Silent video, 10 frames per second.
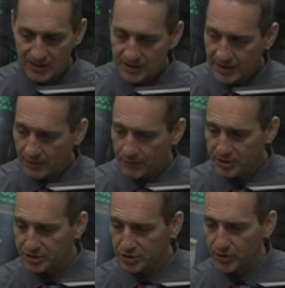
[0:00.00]
And we're
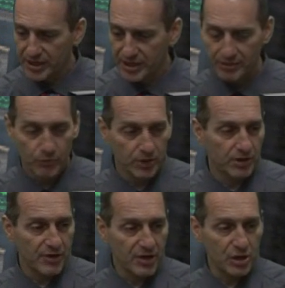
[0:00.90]
going to go ahead and we're going to
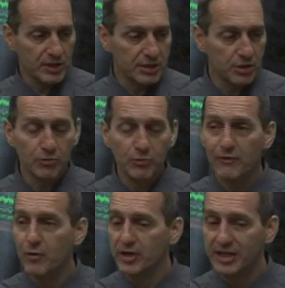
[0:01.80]
very quickly go through
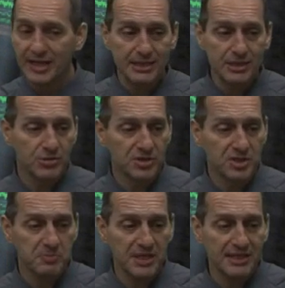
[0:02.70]
everyone. And I need you to
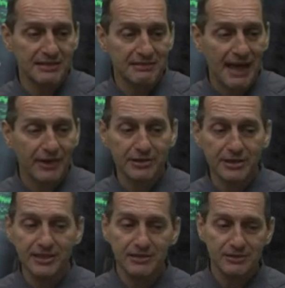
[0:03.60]
speak
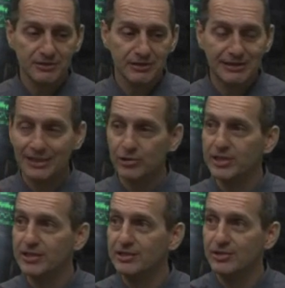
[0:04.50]
loudly,
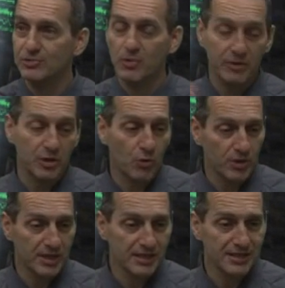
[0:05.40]
clearly, because we're
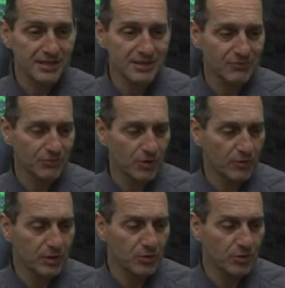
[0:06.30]
recording this for our
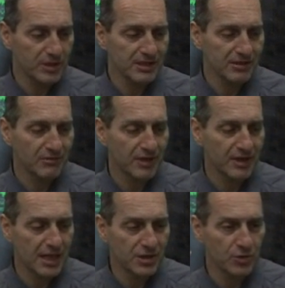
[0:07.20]
recording,
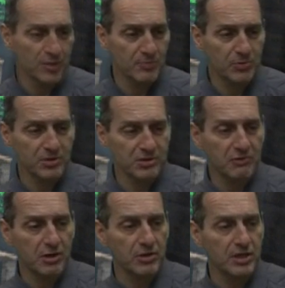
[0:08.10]
right? And your input is
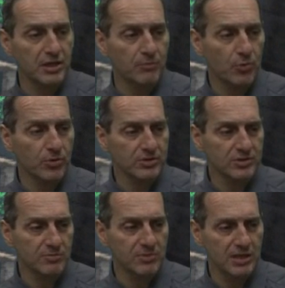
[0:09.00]
very important
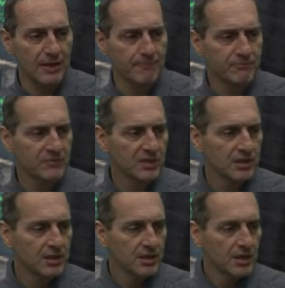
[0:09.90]
to me.
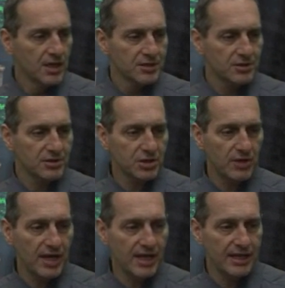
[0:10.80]
So let's go
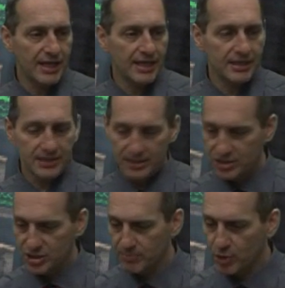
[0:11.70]
ahead and
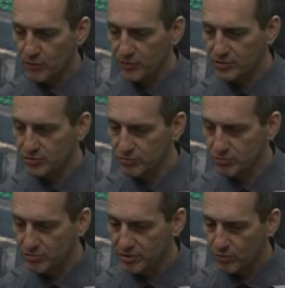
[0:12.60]
jump over
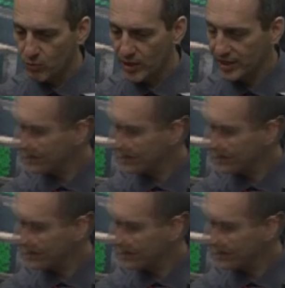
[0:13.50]
to Wen.